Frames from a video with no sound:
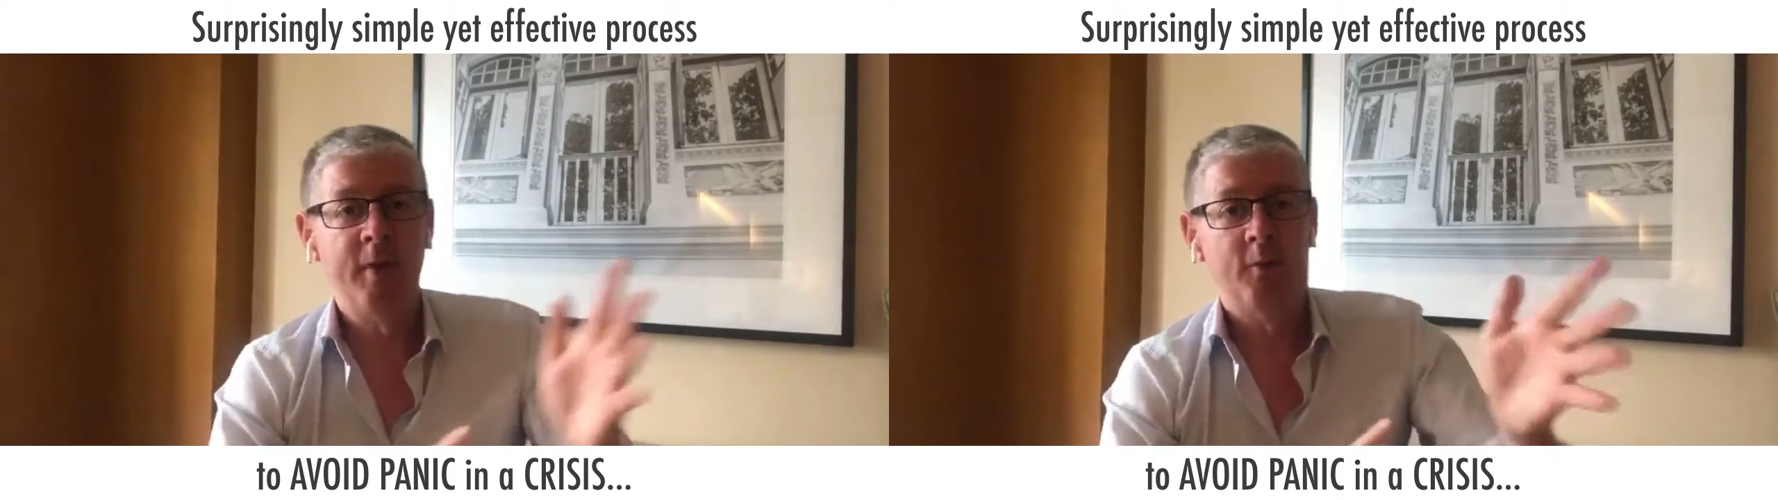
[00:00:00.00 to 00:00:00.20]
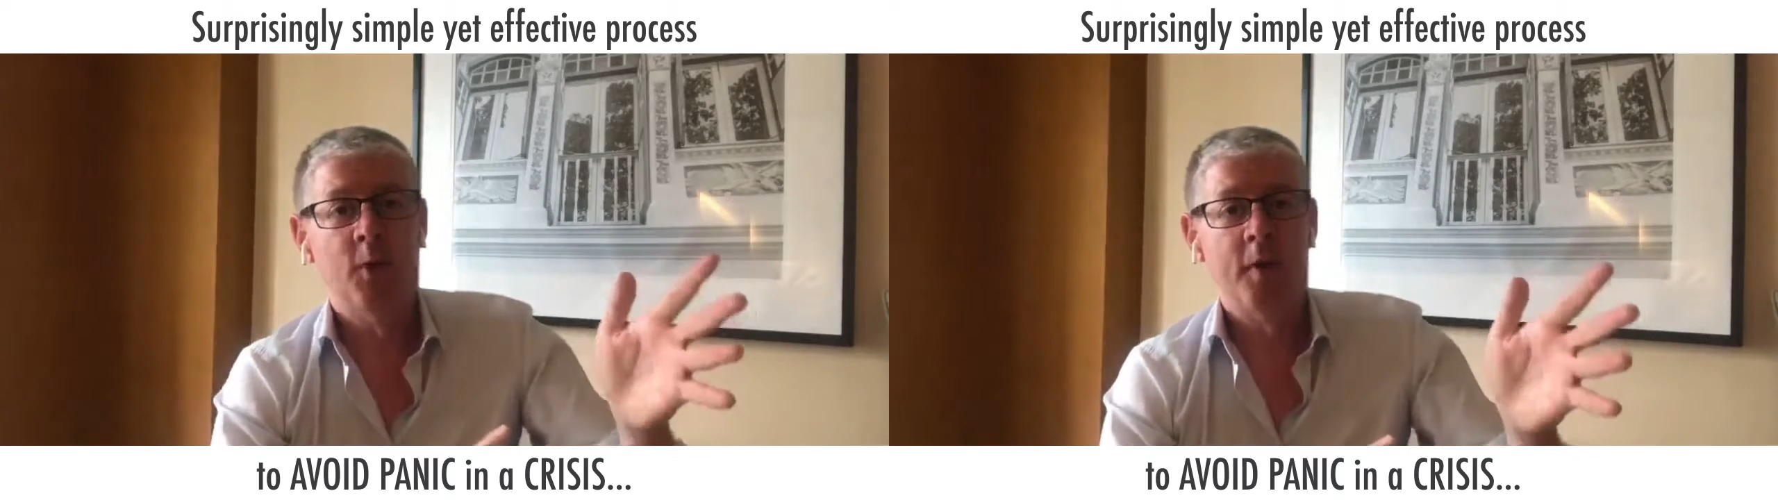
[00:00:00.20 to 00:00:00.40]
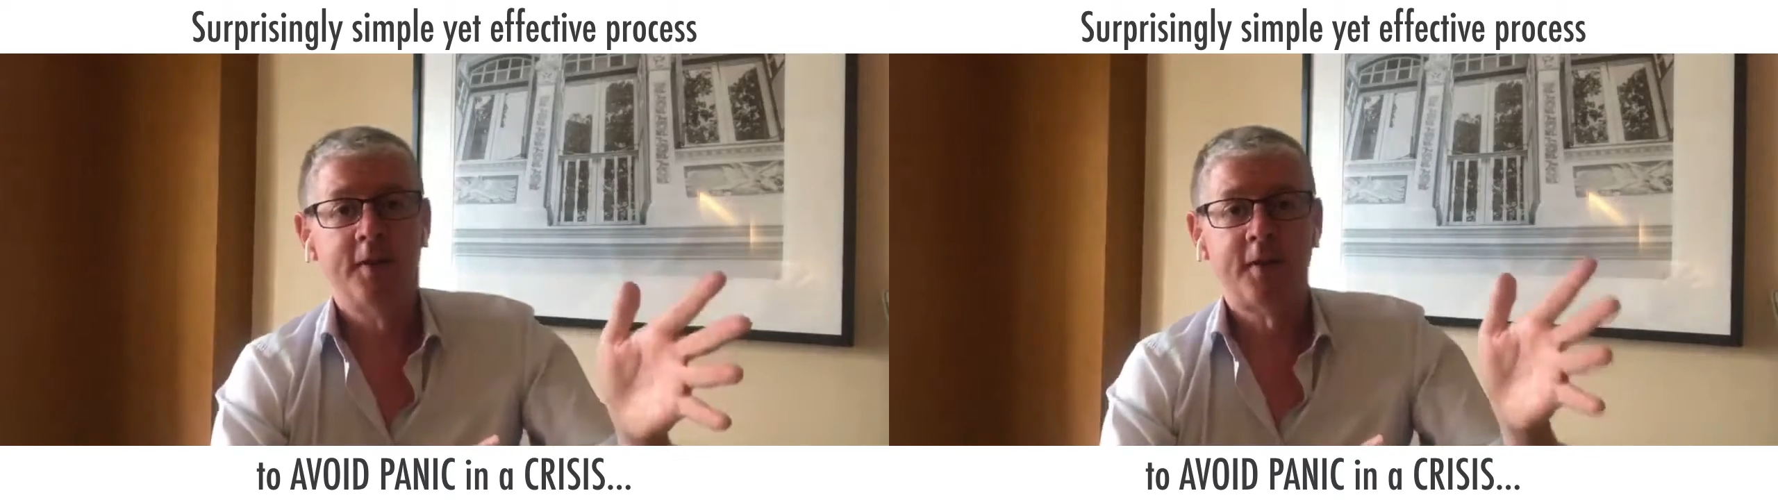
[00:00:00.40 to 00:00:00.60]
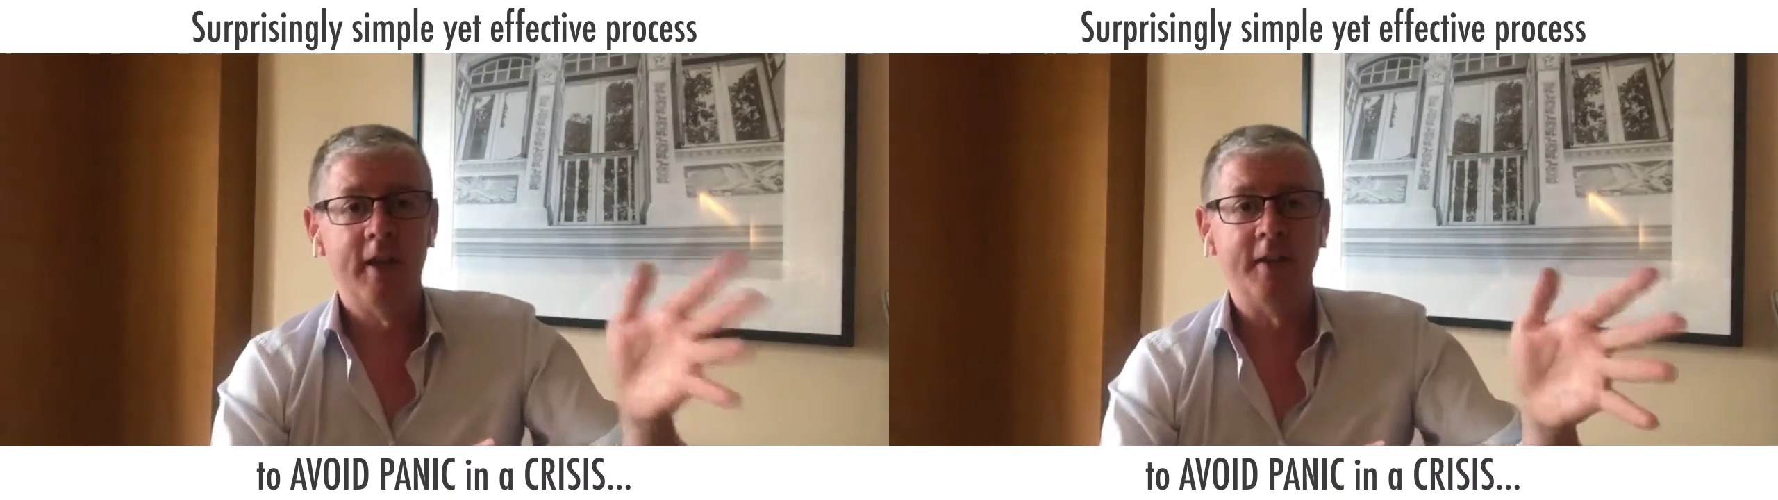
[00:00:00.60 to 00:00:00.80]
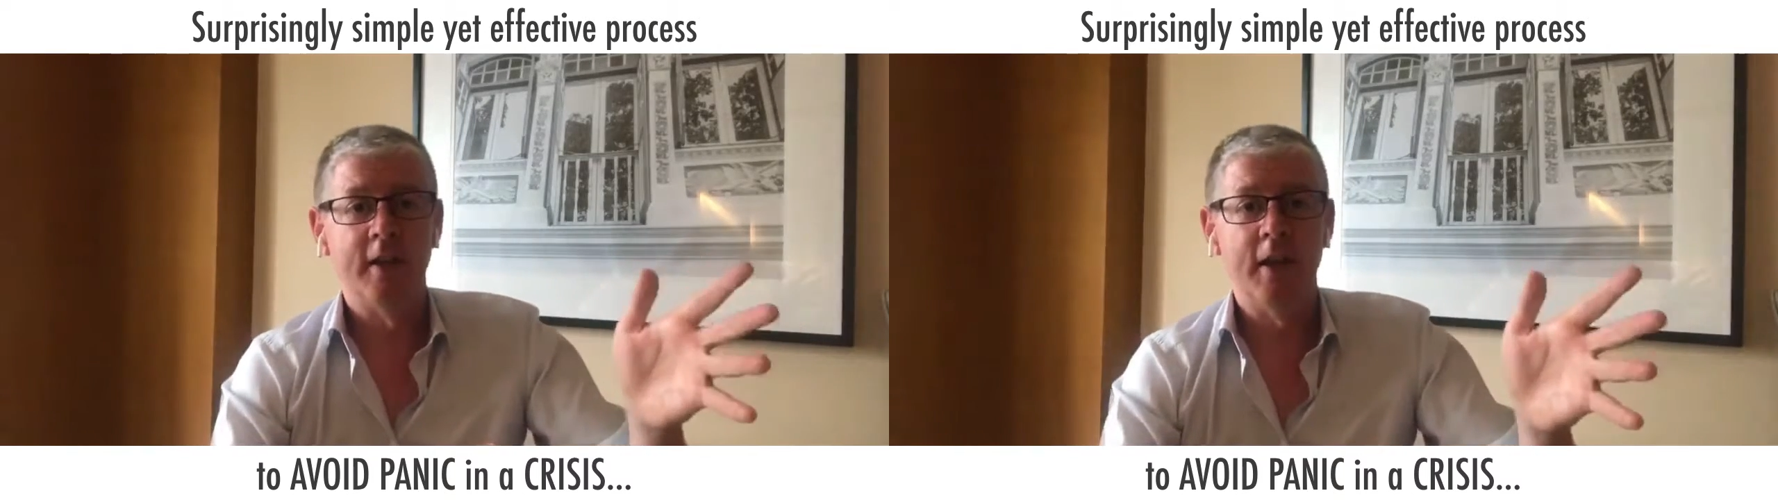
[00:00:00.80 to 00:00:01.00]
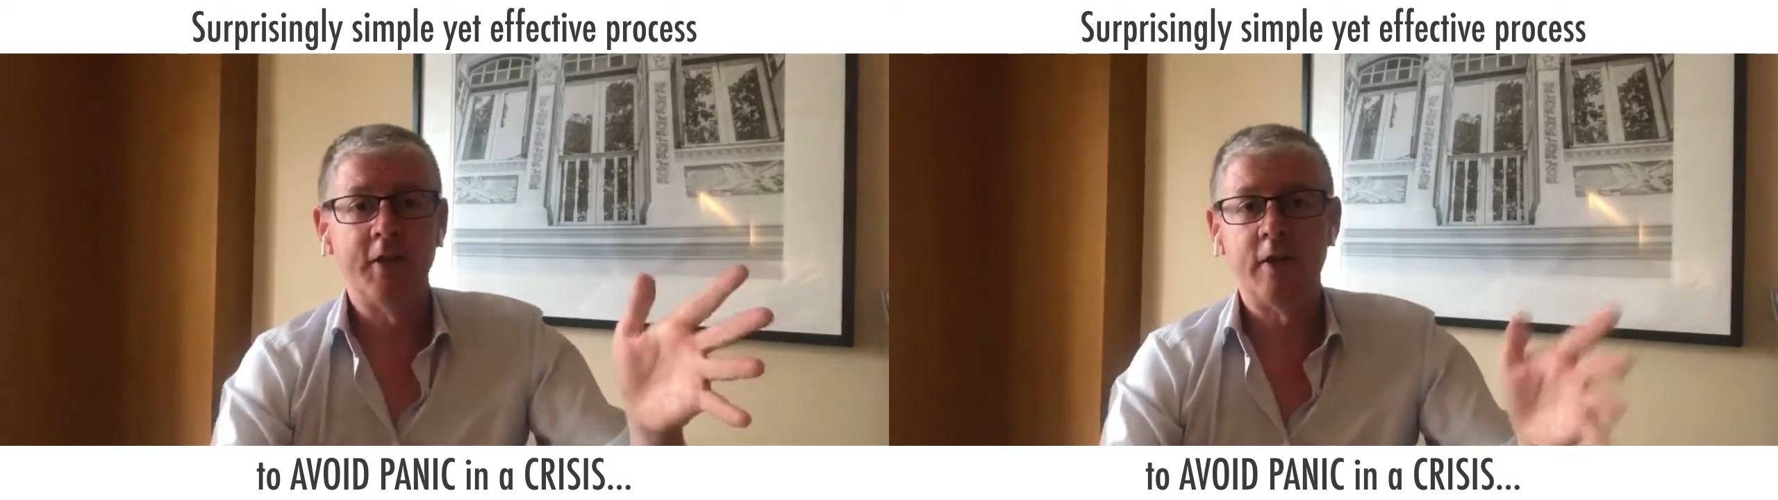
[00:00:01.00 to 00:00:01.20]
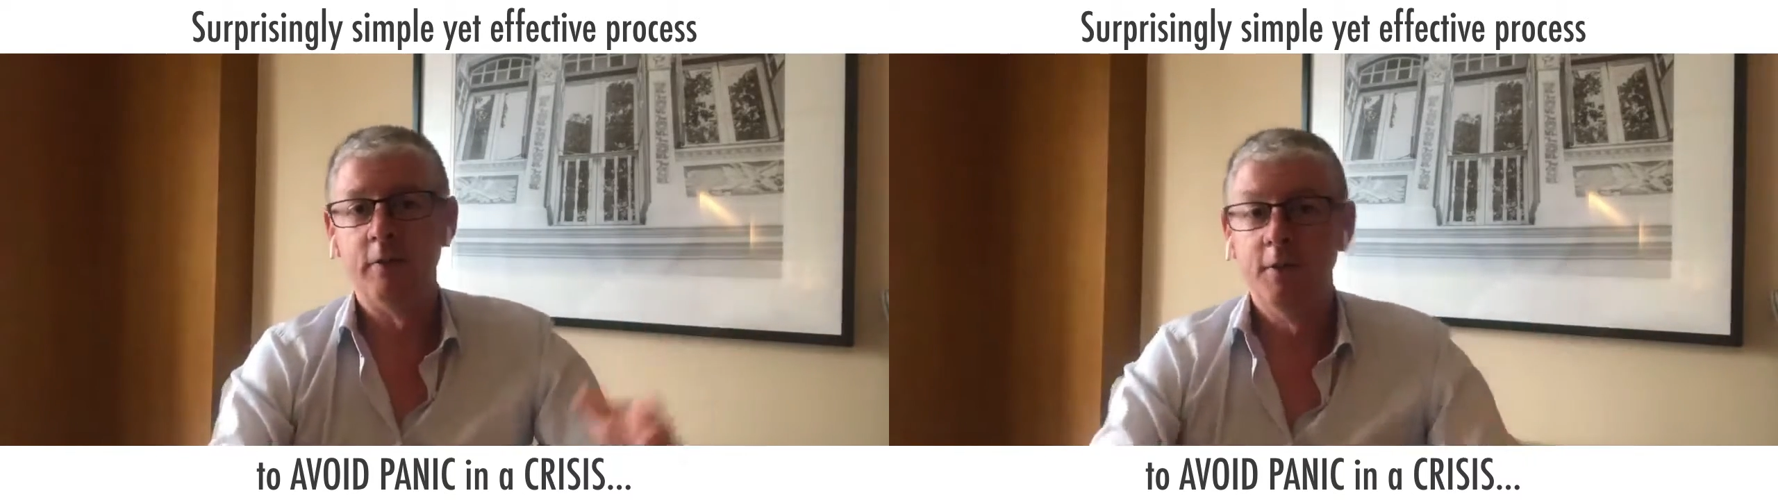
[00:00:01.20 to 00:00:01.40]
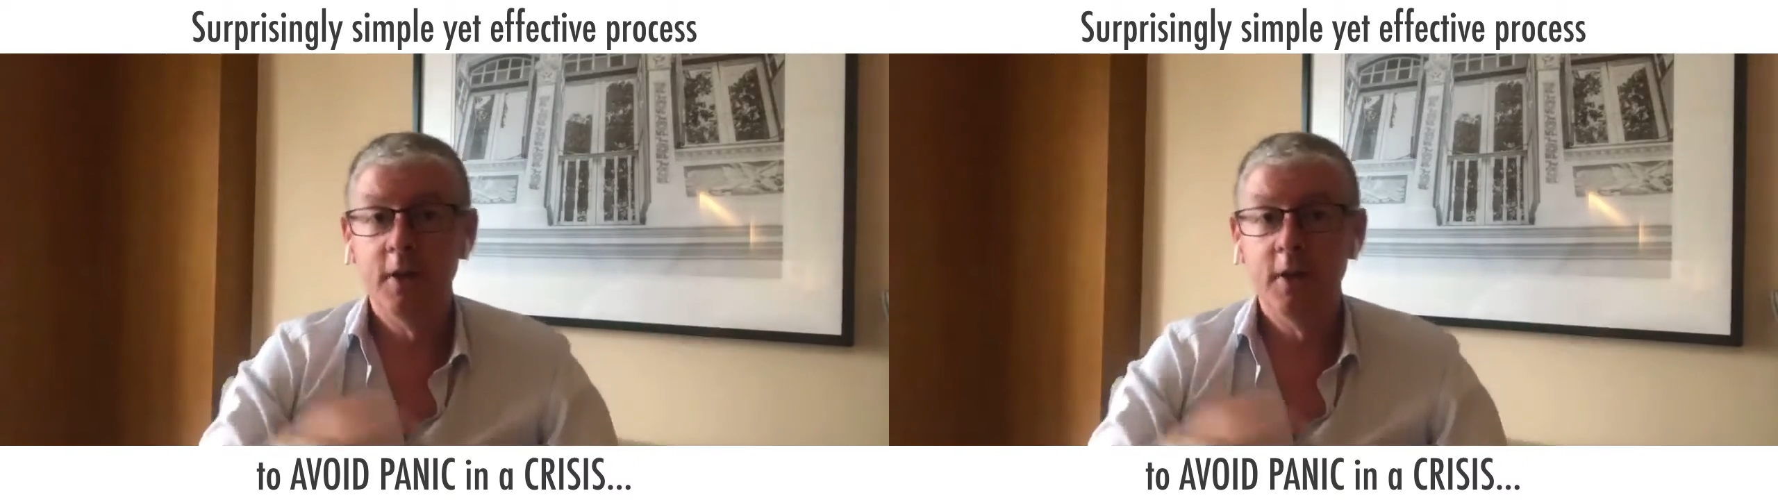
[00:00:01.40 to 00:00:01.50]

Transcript: robots, go down the logic route.